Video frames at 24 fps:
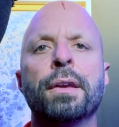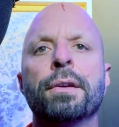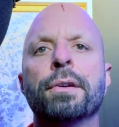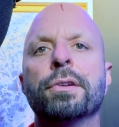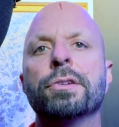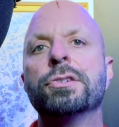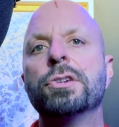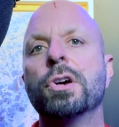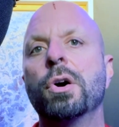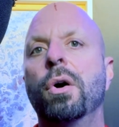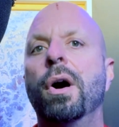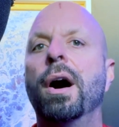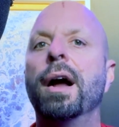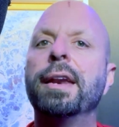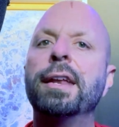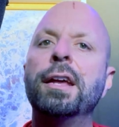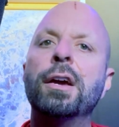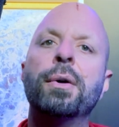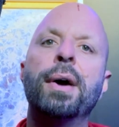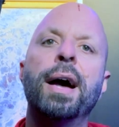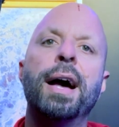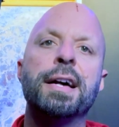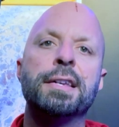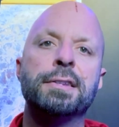So
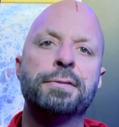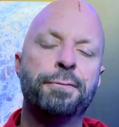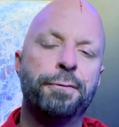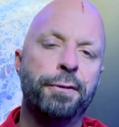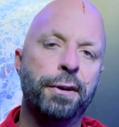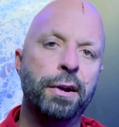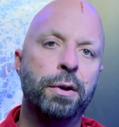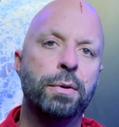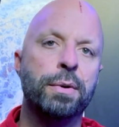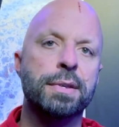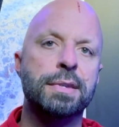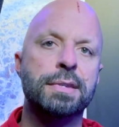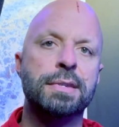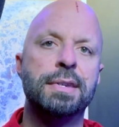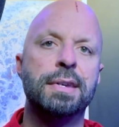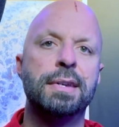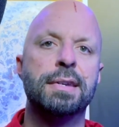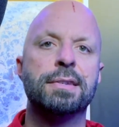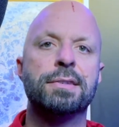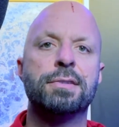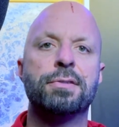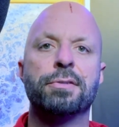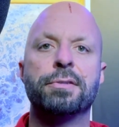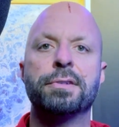audio has
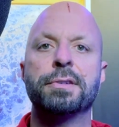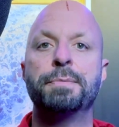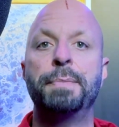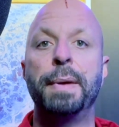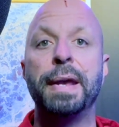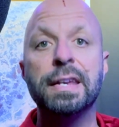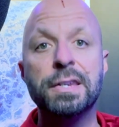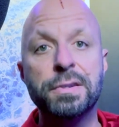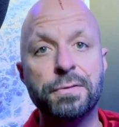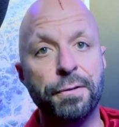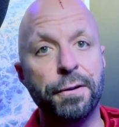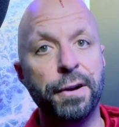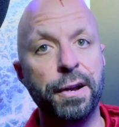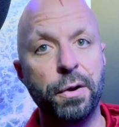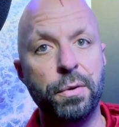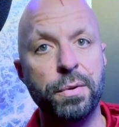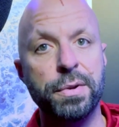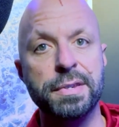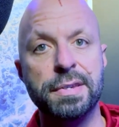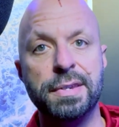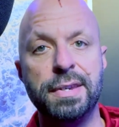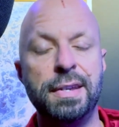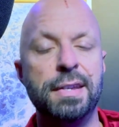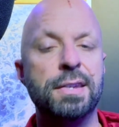frequencies. There's bass
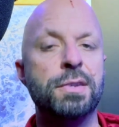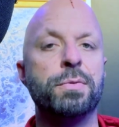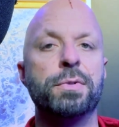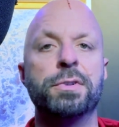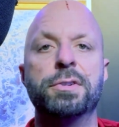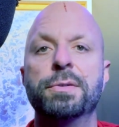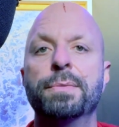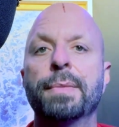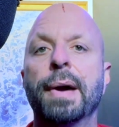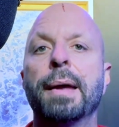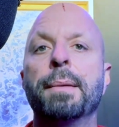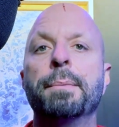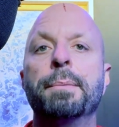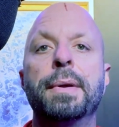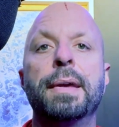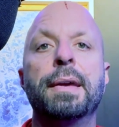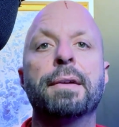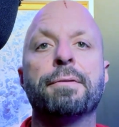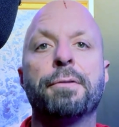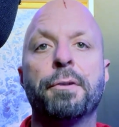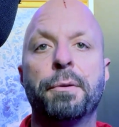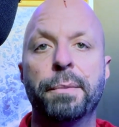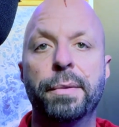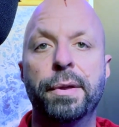frequencies, which you might
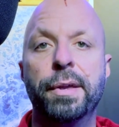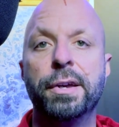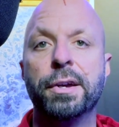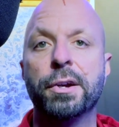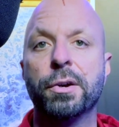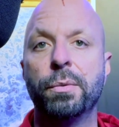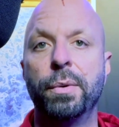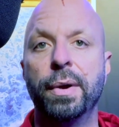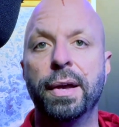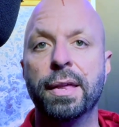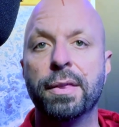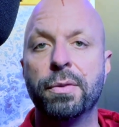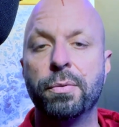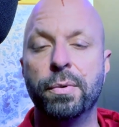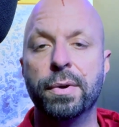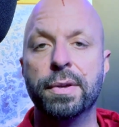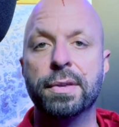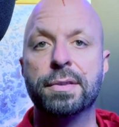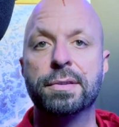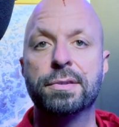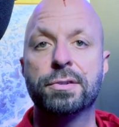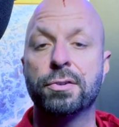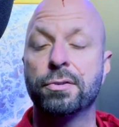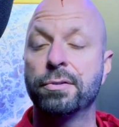be familiar
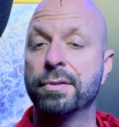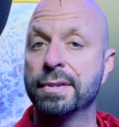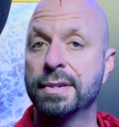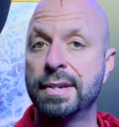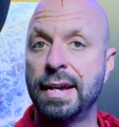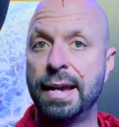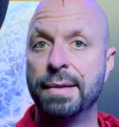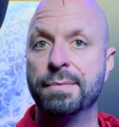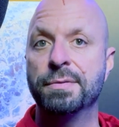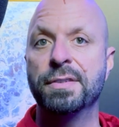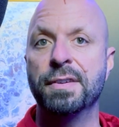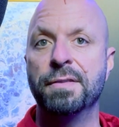with certain types